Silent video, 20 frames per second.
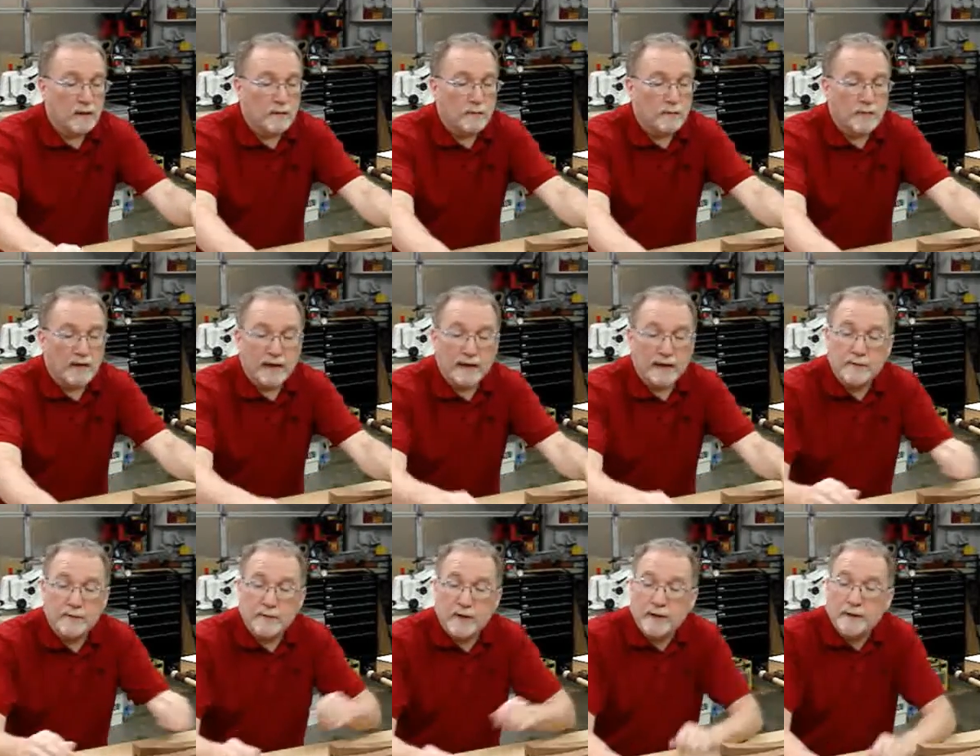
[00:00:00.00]
But
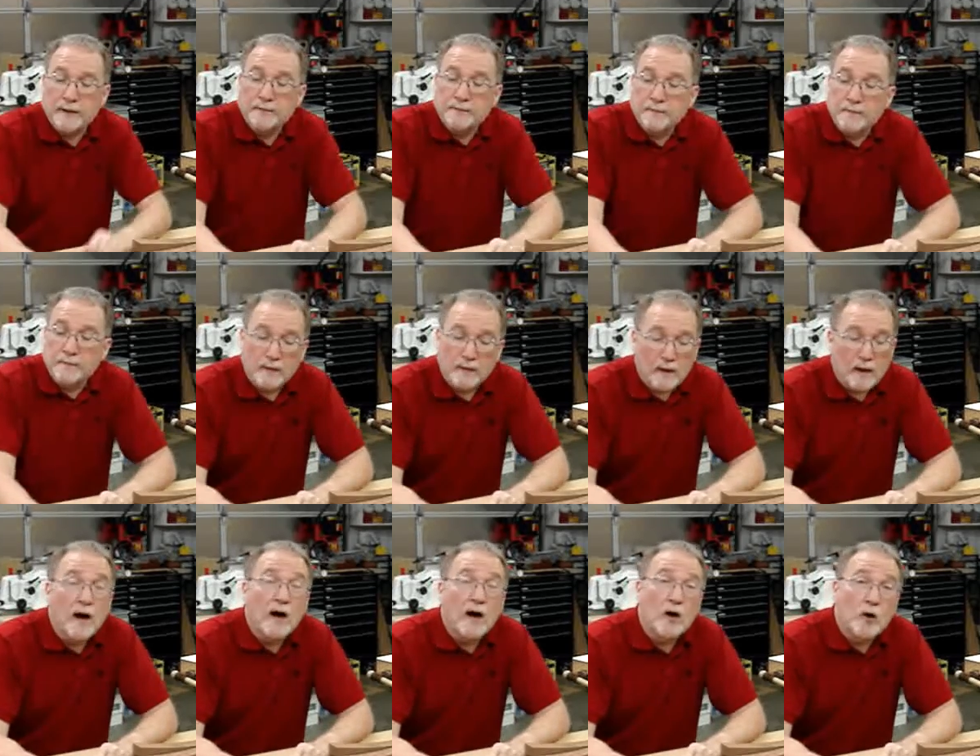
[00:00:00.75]
anyway,
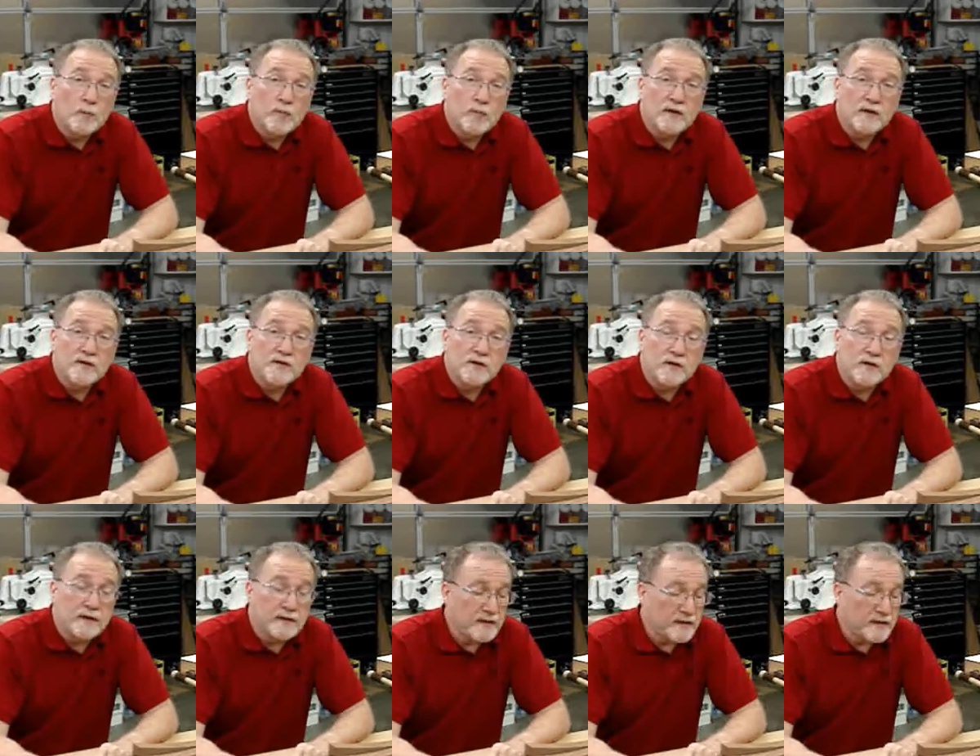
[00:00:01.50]
hope you
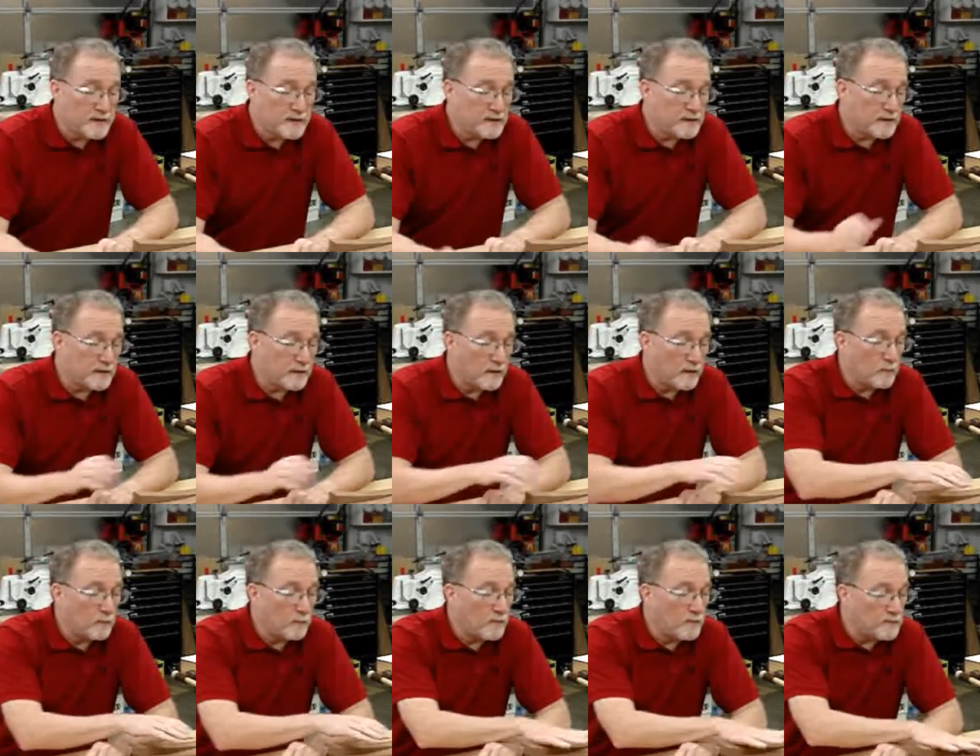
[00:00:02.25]
enjoyed this and
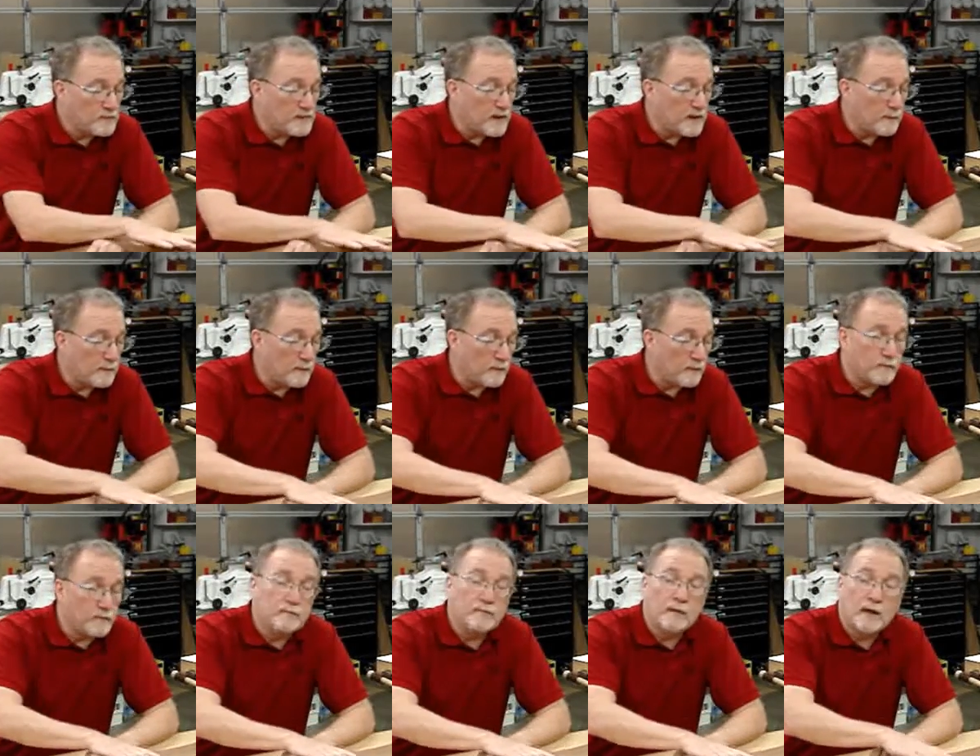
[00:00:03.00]
hope it was
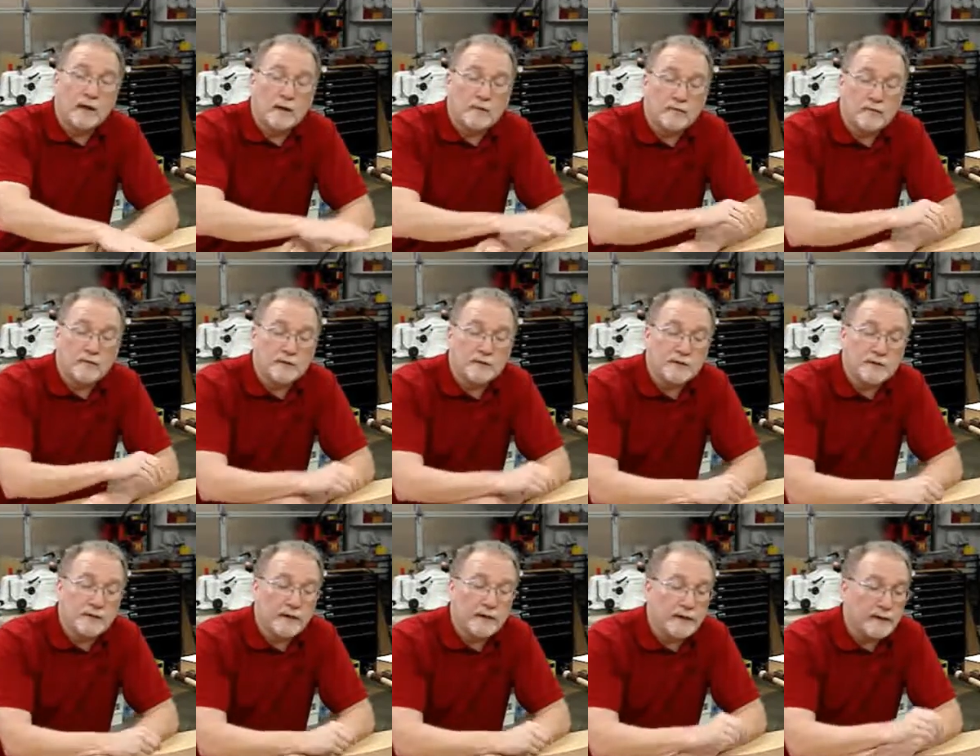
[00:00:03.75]
helpful
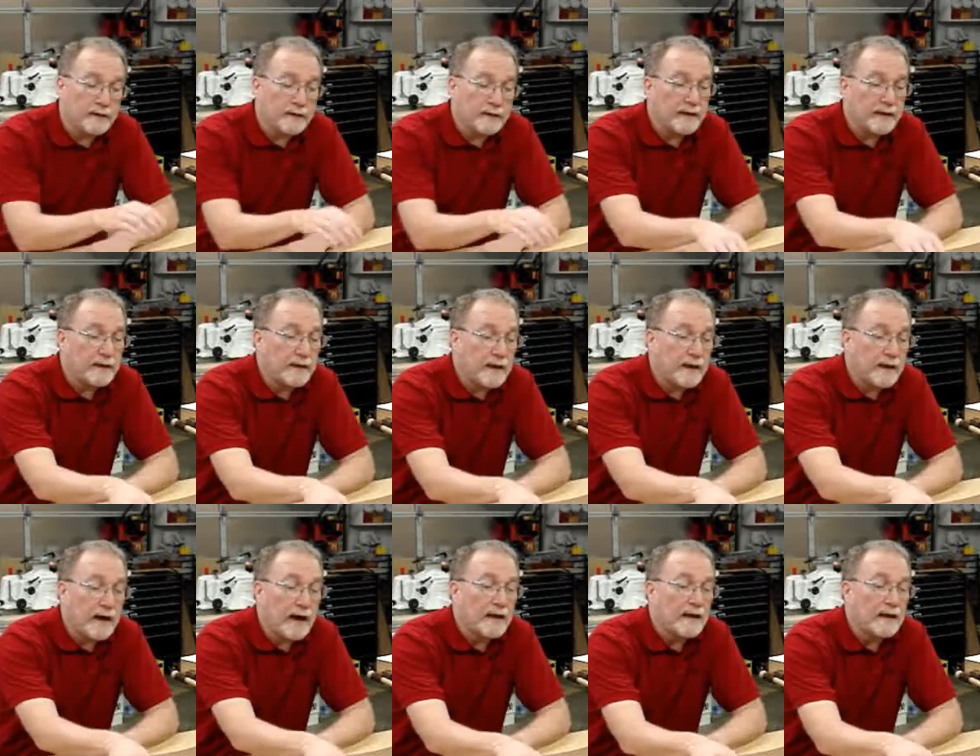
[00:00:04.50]
to you. And again, I
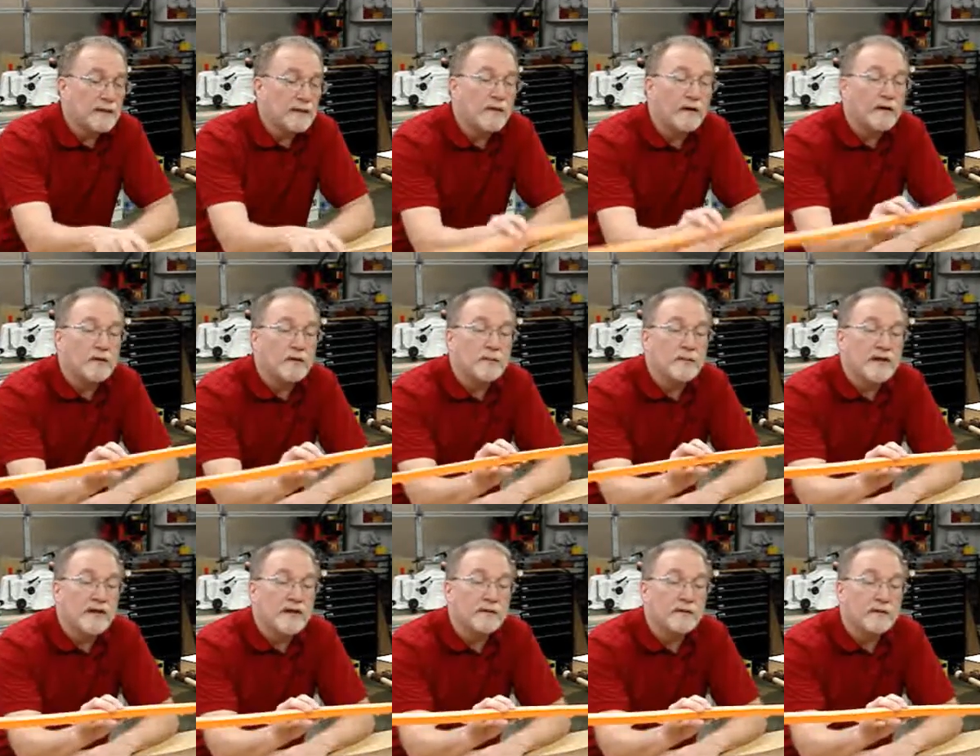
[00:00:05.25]
highly
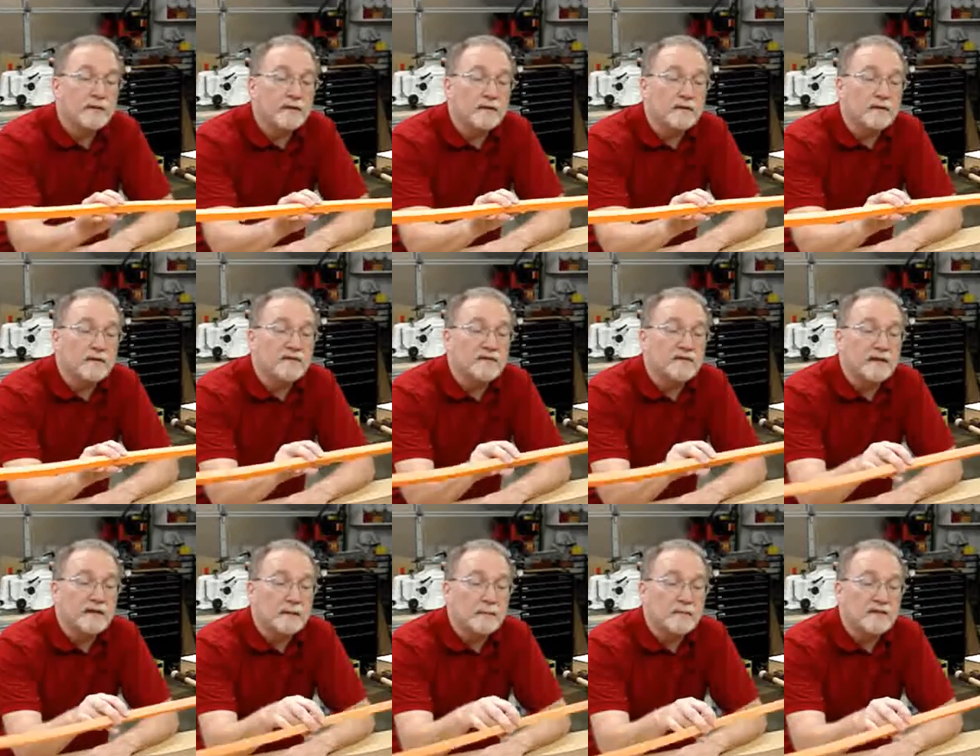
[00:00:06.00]
recommend the
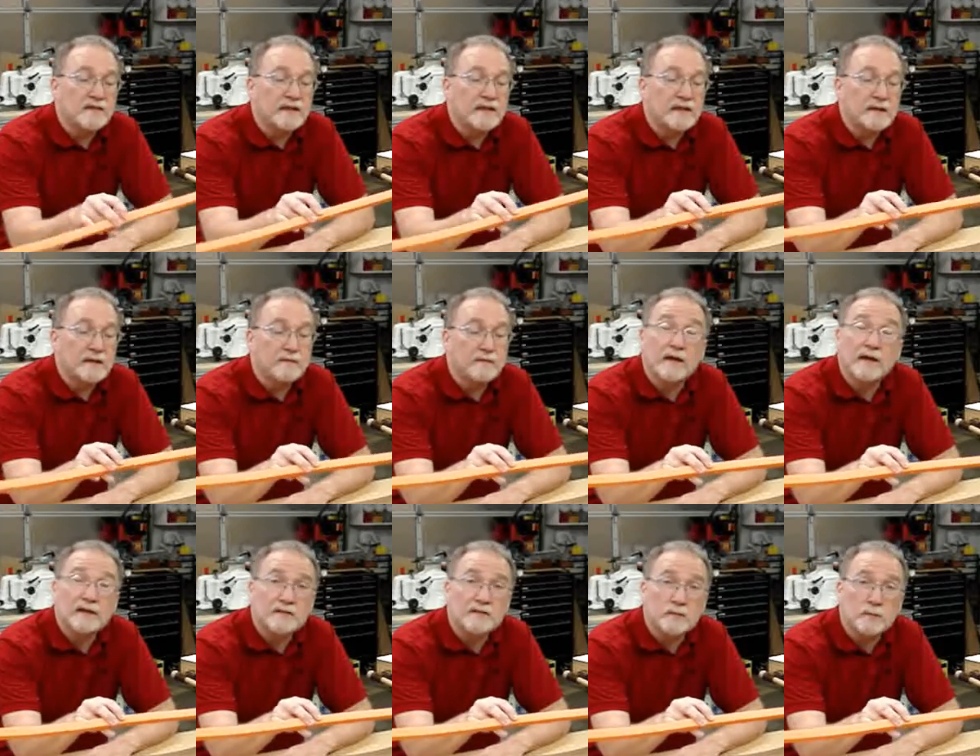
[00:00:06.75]
CMT
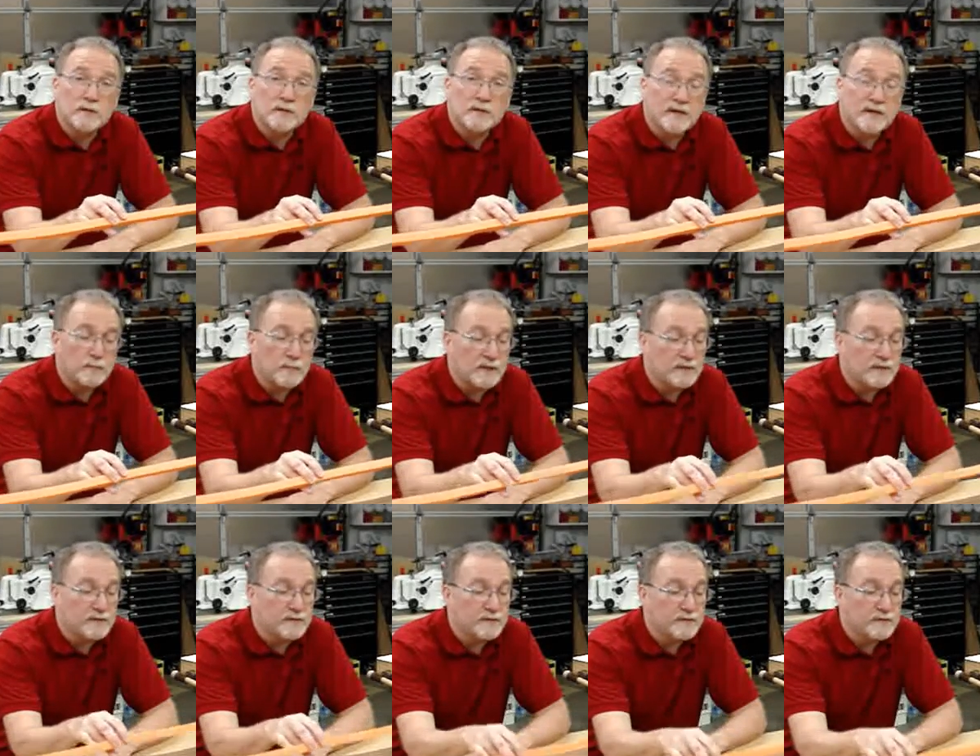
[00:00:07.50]
flexible
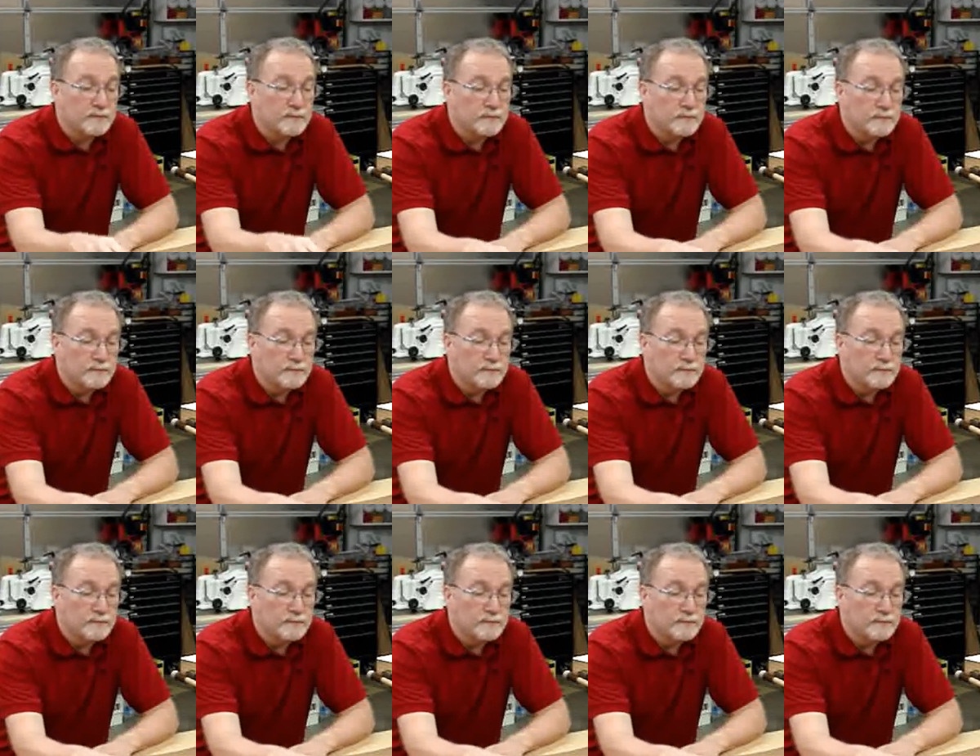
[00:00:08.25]
templates.